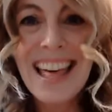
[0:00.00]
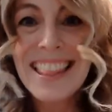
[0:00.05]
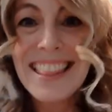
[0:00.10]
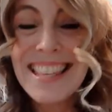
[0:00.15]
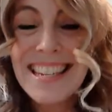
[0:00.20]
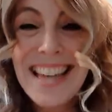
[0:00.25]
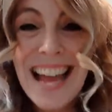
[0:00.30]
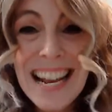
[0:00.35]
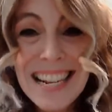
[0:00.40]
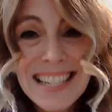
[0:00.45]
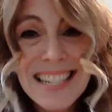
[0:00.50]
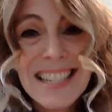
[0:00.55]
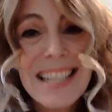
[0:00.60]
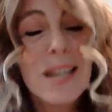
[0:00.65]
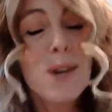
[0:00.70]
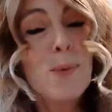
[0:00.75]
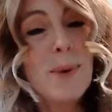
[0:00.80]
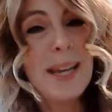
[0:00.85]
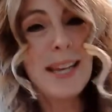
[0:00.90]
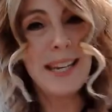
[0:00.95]
The next
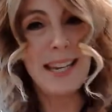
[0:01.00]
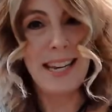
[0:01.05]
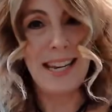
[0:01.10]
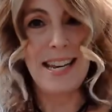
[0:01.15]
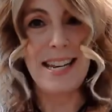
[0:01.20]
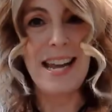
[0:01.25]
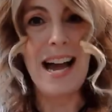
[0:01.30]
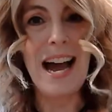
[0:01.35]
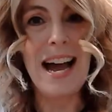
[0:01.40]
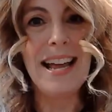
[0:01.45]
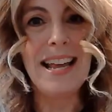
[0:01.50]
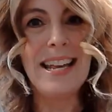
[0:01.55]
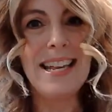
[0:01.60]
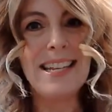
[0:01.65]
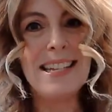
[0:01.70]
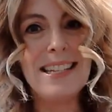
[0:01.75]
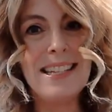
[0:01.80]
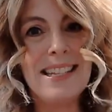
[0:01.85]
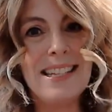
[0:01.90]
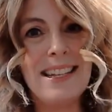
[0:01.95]
thing we need
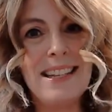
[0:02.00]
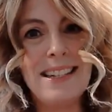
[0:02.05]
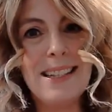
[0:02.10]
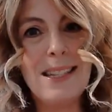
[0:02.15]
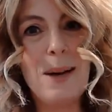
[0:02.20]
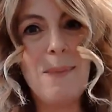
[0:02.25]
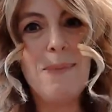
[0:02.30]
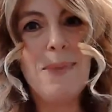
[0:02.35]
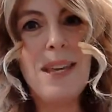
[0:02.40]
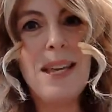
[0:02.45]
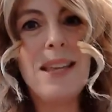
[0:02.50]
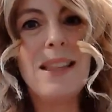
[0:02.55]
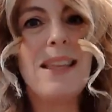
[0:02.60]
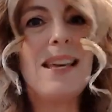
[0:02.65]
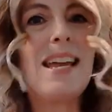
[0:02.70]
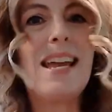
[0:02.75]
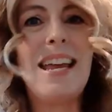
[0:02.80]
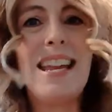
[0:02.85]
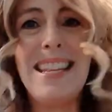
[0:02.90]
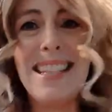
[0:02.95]
is something
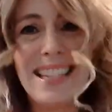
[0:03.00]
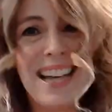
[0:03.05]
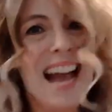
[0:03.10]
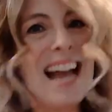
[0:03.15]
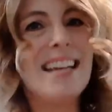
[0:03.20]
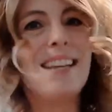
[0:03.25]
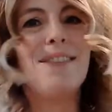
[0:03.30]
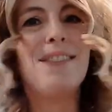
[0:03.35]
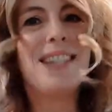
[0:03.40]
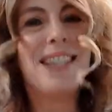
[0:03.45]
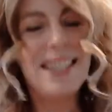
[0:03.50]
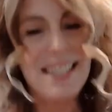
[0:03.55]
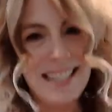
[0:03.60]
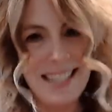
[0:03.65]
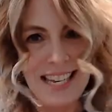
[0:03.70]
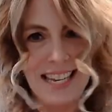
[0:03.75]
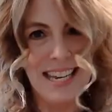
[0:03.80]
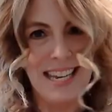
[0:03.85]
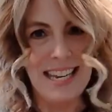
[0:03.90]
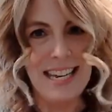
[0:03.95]
that is kind of
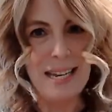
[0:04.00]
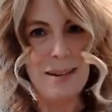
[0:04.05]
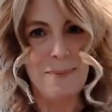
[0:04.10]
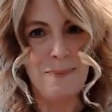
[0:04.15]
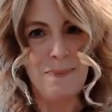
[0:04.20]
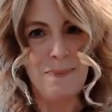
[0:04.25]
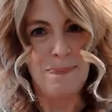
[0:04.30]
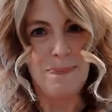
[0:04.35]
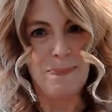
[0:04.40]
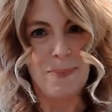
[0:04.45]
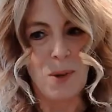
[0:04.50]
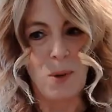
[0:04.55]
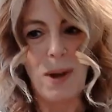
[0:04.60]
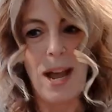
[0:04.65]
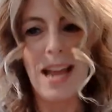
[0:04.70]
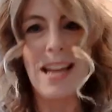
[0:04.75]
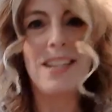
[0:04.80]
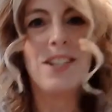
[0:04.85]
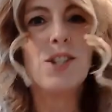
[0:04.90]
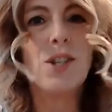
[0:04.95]
sticky.
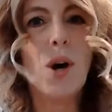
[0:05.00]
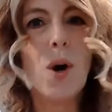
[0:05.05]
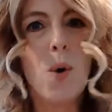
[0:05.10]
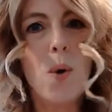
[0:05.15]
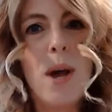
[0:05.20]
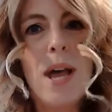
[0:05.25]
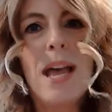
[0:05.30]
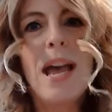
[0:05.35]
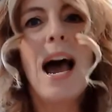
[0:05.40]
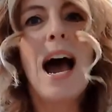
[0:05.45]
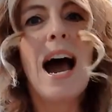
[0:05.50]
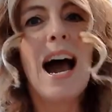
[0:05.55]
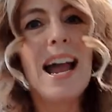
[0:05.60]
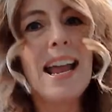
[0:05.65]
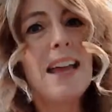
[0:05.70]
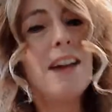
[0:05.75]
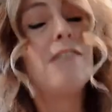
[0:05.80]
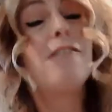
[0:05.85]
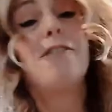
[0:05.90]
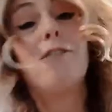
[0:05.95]
Okay, so I
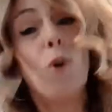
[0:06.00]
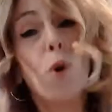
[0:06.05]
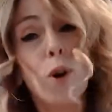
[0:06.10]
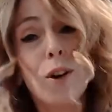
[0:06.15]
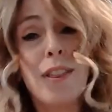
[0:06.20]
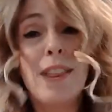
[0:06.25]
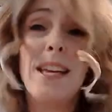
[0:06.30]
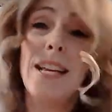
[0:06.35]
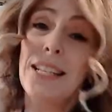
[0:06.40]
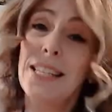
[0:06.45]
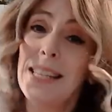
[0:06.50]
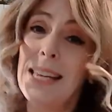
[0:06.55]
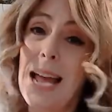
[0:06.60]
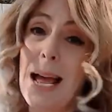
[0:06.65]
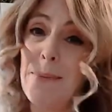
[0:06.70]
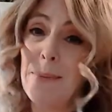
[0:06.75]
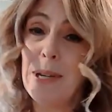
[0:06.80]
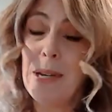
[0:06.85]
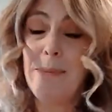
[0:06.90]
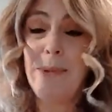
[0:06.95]
have four things that
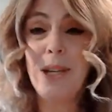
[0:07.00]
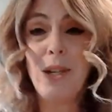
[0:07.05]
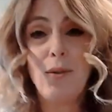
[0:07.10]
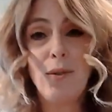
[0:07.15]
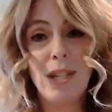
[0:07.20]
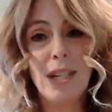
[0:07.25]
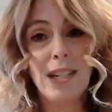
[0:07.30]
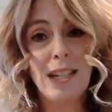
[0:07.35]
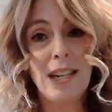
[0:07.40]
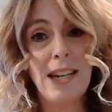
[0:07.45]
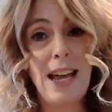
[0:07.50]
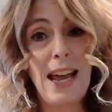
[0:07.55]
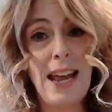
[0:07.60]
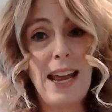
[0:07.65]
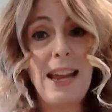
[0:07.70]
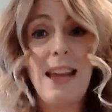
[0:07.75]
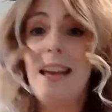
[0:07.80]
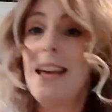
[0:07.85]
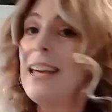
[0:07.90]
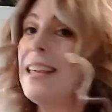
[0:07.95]
I'm going to be using
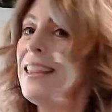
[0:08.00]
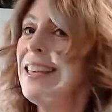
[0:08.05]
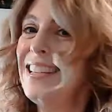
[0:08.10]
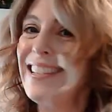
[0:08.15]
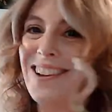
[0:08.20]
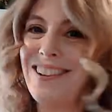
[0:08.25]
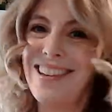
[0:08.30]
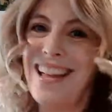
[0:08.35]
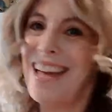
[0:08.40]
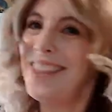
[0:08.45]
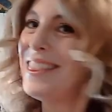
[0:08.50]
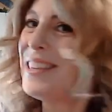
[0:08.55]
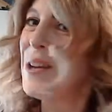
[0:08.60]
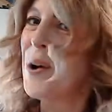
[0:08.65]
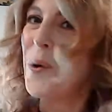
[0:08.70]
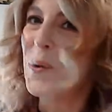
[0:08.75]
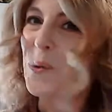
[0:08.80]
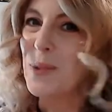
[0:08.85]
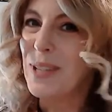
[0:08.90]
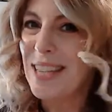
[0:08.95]
today. These are not the
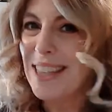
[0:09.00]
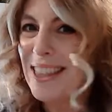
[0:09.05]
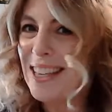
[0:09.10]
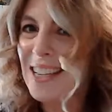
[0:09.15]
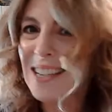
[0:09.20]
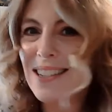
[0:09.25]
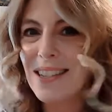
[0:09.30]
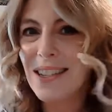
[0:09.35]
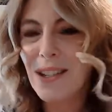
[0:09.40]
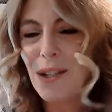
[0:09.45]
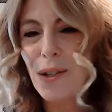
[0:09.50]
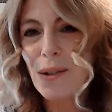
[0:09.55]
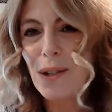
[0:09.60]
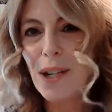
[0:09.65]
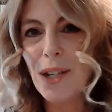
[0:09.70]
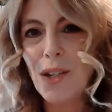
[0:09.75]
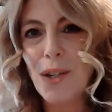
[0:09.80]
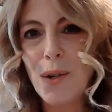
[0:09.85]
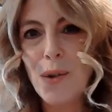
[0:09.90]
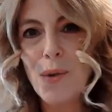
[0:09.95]
only things that you
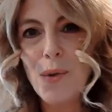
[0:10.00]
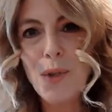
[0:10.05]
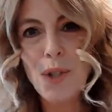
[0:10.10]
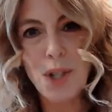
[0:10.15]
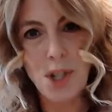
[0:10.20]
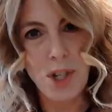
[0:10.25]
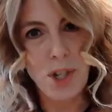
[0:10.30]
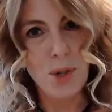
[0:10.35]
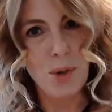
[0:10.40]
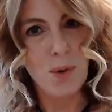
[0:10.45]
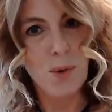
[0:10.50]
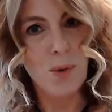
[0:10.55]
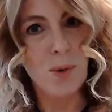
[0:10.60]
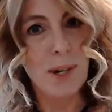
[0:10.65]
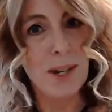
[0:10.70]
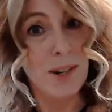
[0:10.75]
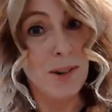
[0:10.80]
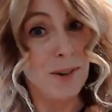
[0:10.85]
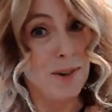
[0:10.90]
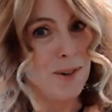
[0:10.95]
can use. You
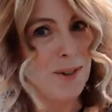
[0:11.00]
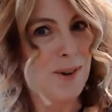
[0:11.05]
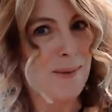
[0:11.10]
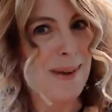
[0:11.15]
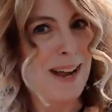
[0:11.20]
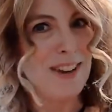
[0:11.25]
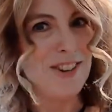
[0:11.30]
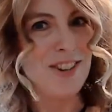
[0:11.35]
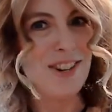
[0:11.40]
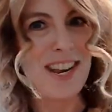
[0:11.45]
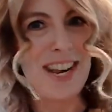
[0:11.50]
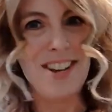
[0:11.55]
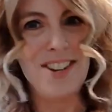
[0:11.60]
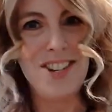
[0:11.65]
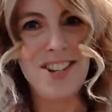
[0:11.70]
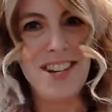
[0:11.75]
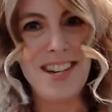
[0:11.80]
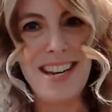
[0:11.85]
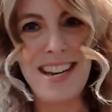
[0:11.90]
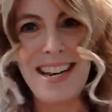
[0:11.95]
could use your
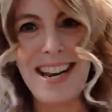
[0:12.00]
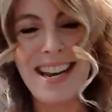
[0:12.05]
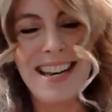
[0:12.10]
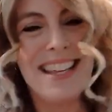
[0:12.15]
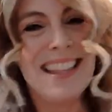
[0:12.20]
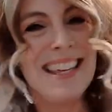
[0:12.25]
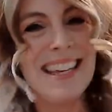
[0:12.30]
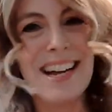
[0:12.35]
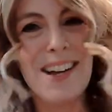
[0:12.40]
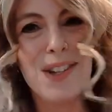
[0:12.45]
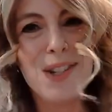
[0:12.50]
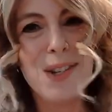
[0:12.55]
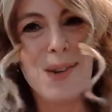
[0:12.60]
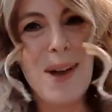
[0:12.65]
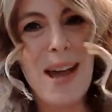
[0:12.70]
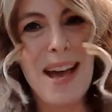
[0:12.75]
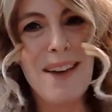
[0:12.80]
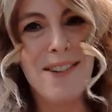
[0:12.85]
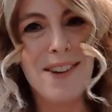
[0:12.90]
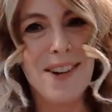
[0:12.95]
imagination and anything else you
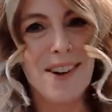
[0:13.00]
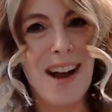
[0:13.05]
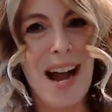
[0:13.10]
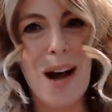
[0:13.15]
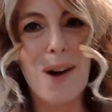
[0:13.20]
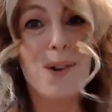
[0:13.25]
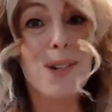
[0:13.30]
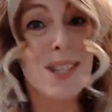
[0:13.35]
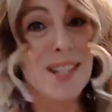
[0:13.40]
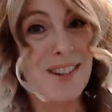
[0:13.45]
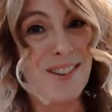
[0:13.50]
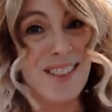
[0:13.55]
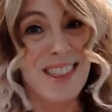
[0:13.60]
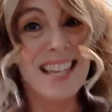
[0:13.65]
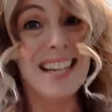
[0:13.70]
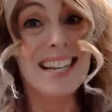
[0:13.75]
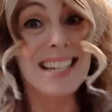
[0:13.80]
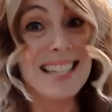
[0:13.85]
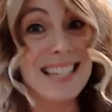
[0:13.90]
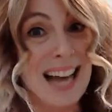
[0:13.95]
have in your house that you
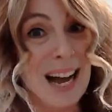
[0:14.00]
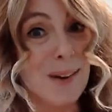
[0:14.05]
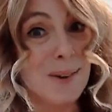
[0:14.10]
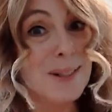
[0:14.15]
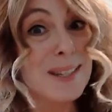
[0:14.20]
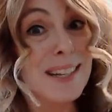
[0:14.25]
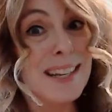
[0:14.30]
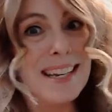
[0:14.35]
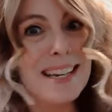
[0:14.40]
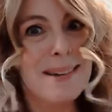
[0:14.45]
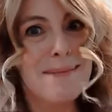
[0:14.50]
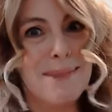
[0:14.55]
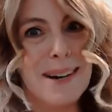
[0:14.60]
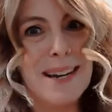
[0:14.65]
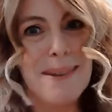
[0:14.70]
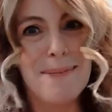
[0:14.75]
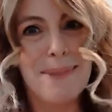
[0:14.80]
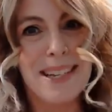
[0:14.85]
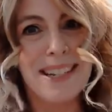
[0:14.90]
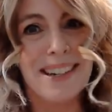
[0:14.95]
think sounds like it
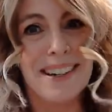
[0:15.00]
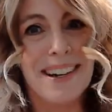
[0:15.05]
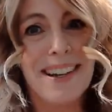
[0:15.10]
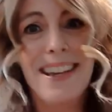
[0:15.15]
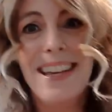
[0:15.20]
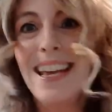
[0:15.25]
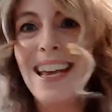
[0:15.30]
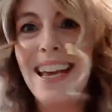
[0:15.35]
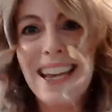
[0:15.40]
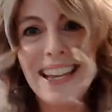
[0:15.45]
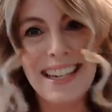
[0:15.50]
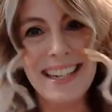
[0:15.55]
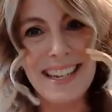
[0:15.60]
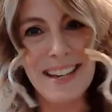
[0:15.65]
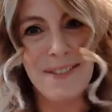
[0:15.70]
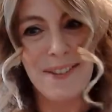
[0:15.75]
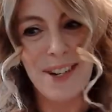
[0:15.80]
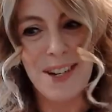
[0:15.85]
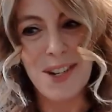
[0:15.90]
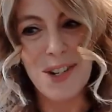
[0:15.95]
might be good,
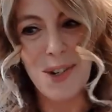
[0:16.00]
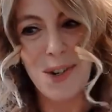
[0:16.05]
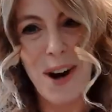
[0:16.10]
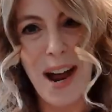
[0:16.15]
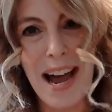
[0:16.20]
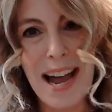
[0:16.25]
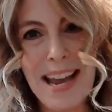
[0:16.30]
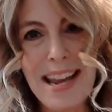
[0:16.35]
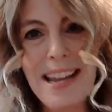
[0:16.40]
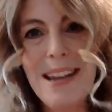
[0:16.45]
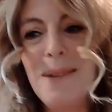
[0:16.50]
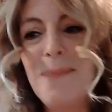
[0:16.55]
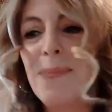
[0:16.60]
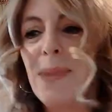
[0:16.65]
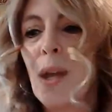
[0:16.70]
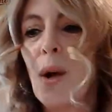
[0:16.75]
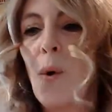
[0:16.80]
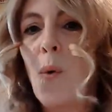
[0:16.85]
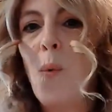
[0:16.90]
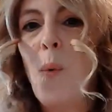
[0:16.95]
give it a try.
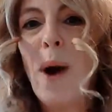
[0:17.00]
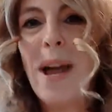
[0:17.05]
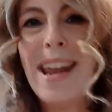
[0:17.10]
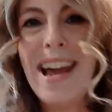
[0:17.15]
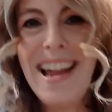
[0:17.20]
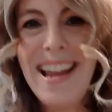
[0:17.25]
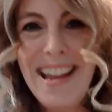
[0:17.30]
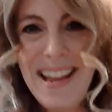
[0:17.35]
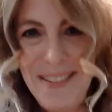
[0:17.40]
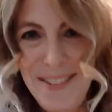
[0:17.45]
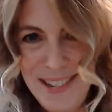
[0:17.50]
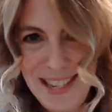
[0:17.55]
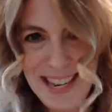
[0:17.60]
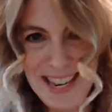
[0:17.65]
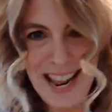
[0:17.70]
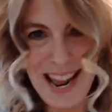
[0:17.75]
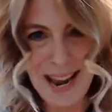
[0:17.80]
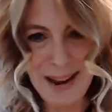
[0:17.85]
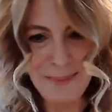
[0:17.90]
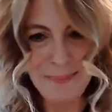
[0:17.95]
What I have
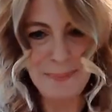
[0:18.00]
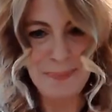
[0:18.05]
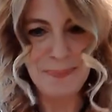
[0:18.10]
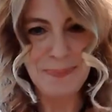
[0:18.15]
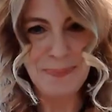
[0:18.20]
today,